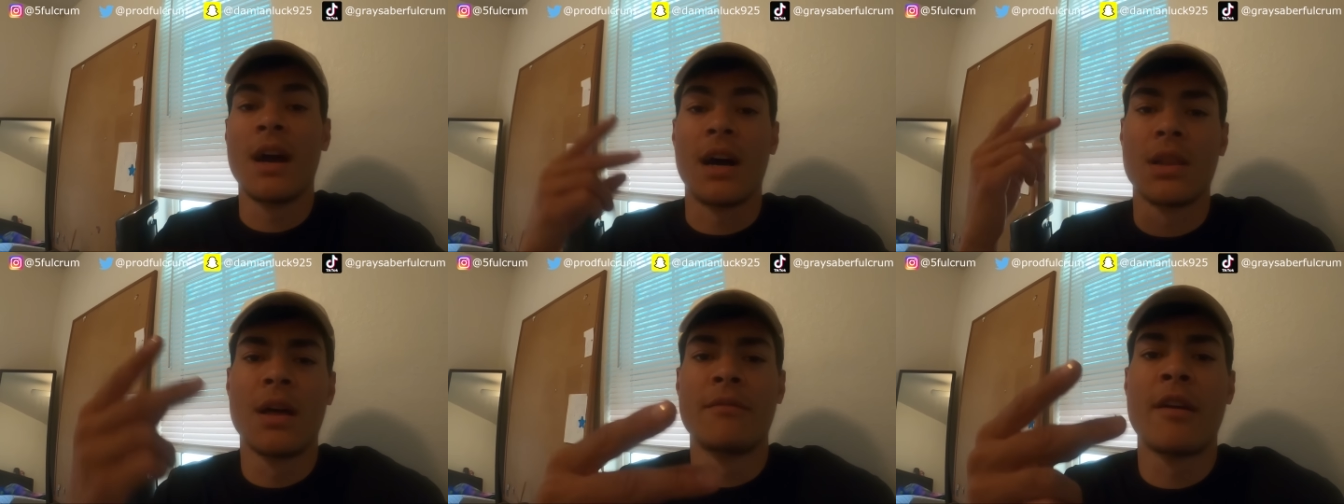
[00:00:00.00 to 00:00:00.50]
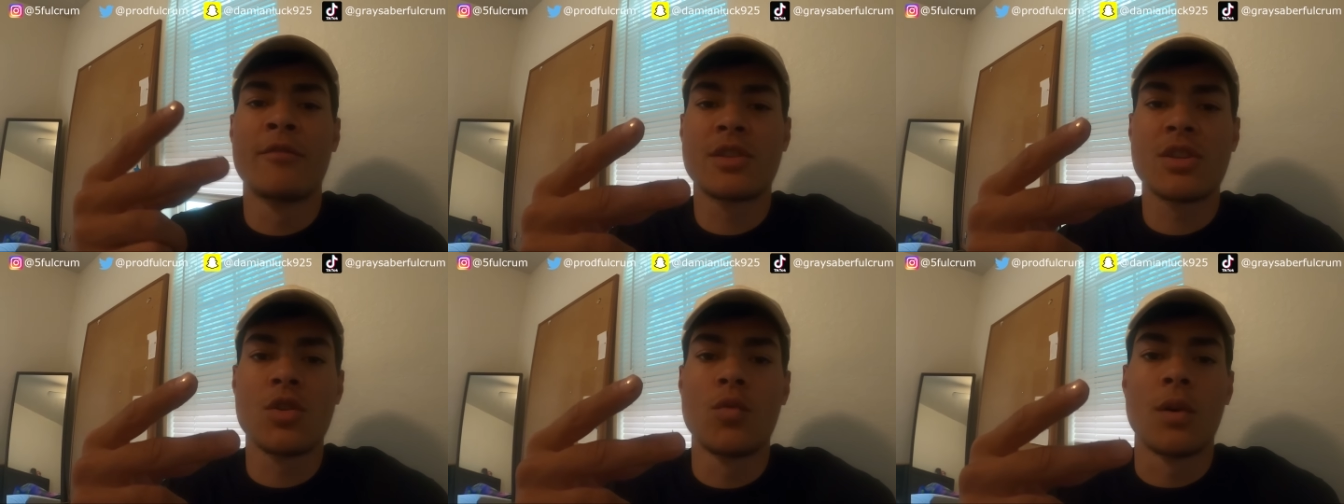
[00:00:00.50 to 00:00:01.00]
I love every
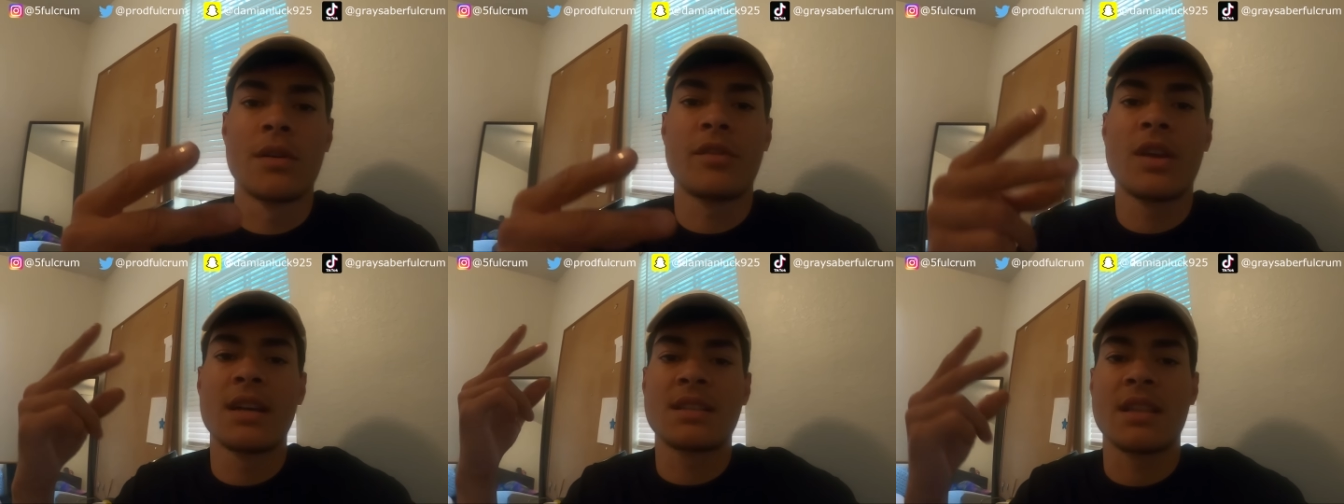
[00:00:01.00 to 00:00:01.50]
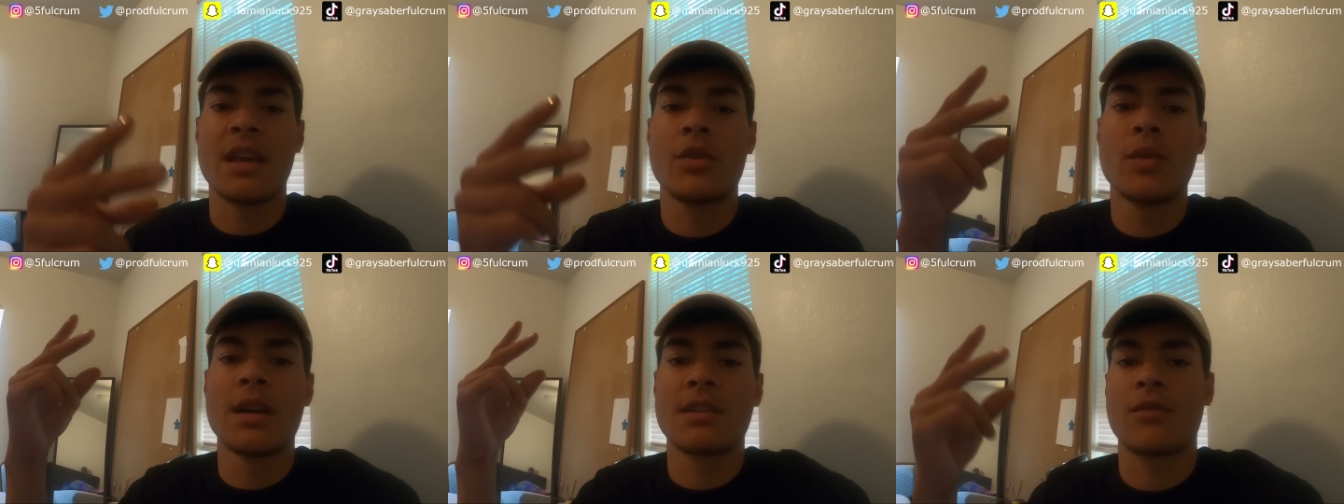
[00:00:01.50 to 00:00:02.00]
single one of you guys. Thank
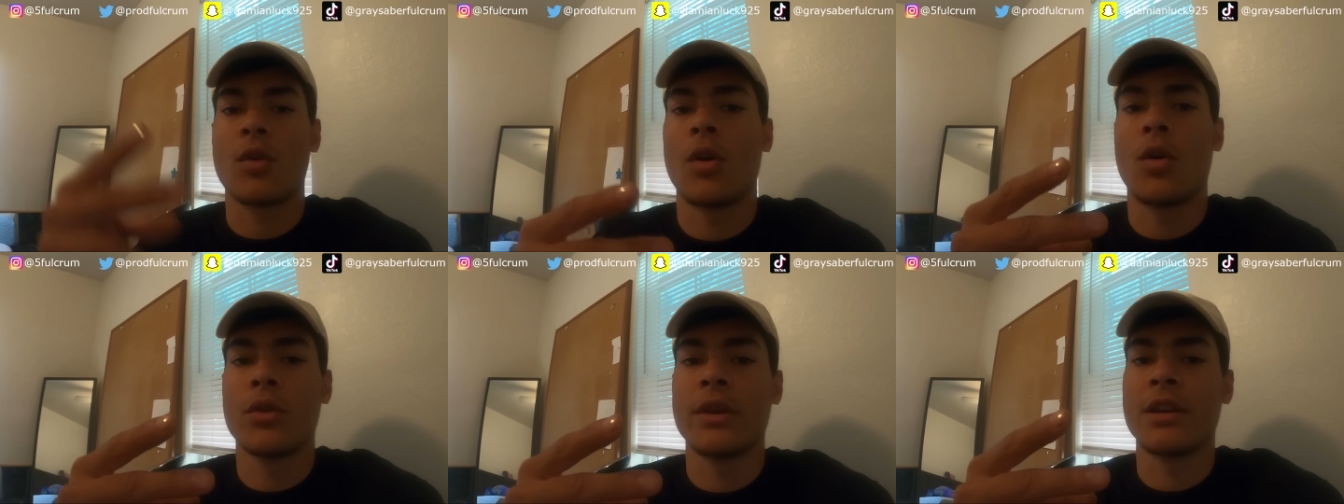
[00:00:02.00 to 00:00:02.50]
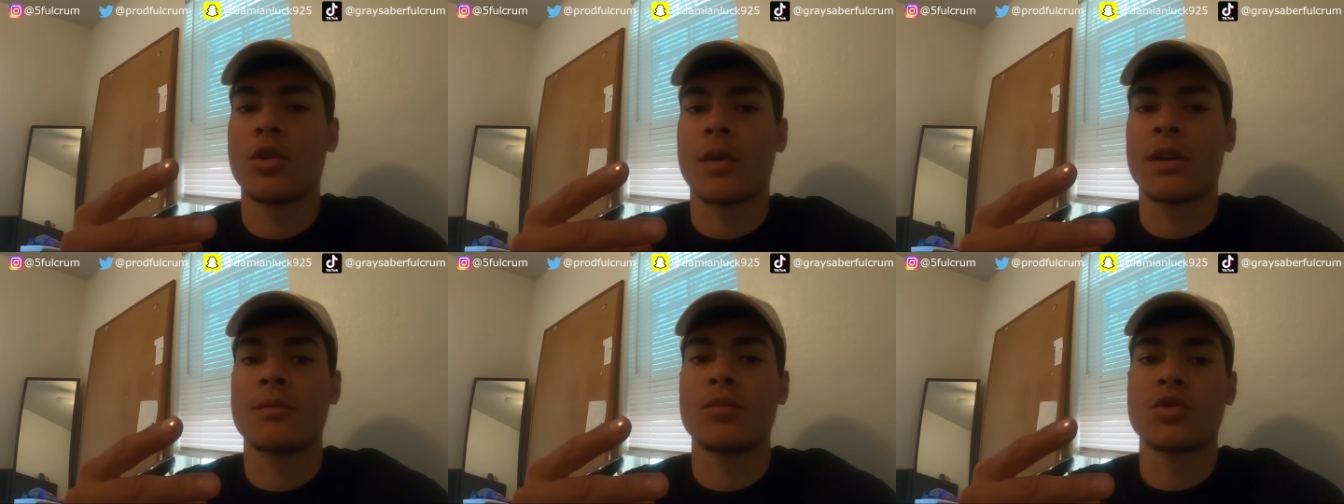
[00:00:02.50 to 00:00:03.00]
you guys for all the
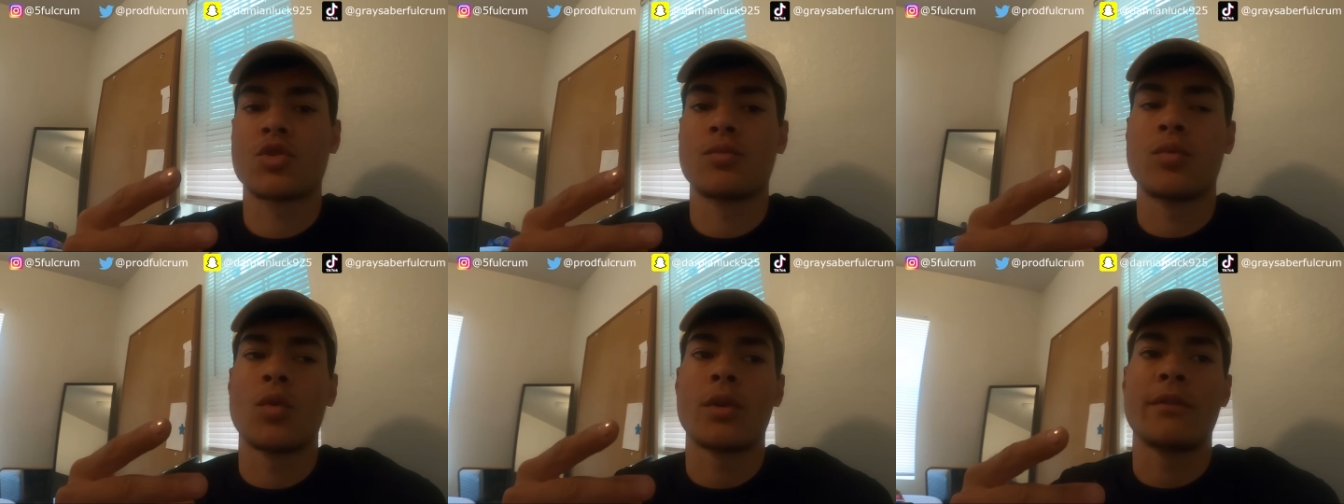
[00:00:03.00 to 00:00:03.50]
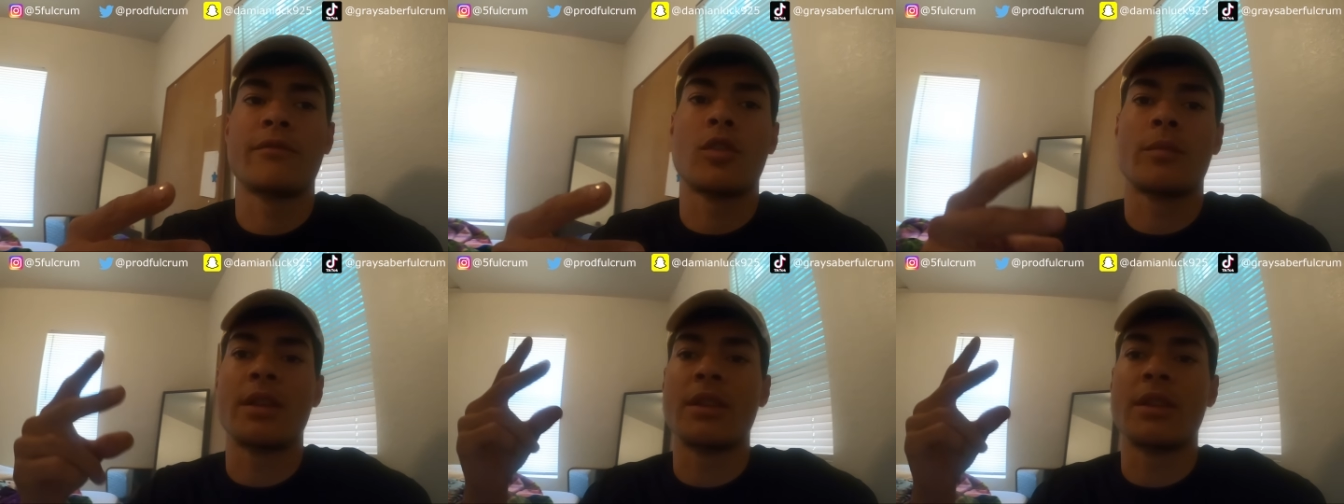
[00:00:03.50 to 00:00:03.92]
incredible support, you feel me?